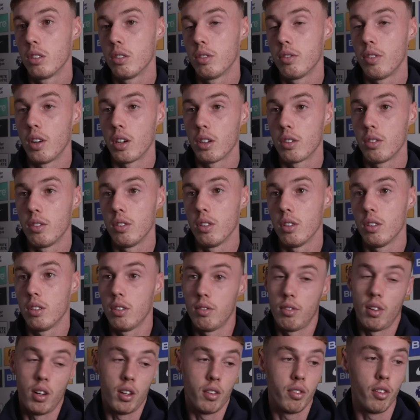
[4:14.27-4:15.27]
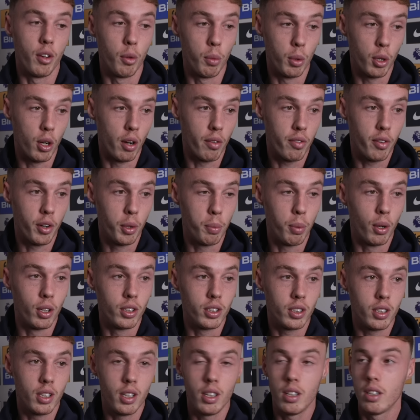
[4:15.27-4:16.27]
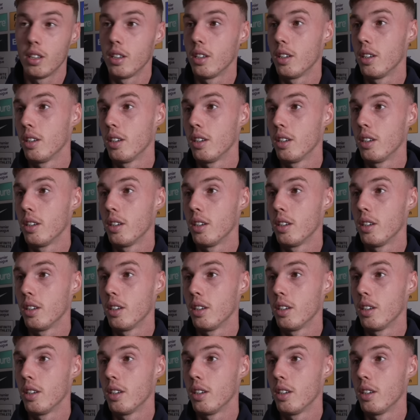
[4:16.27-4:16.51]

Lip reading: thankfully we got 3 points today.